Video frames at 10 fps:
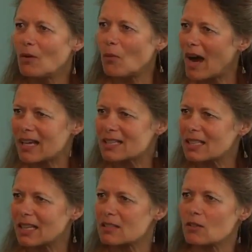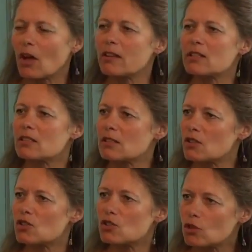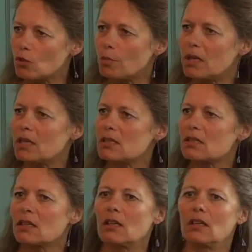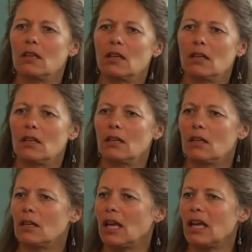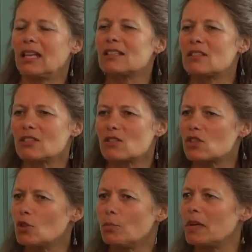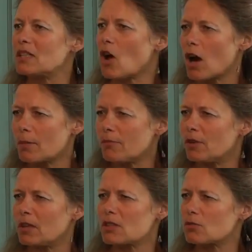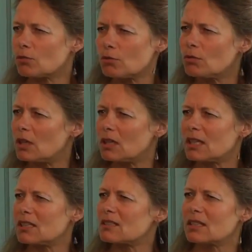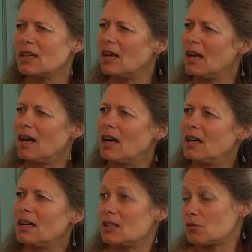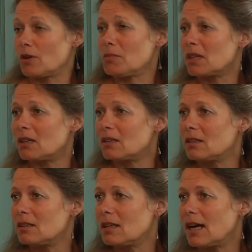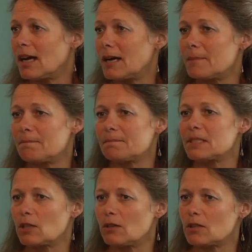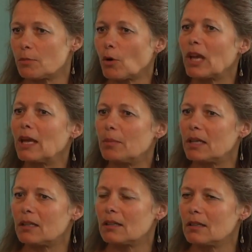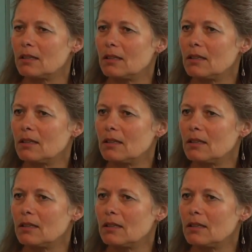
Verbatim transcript: Why is it against the law? This is the stupidest. And it's not just stupid, it's harmful, it's cruel, it's it's criminal um, to, to prohibit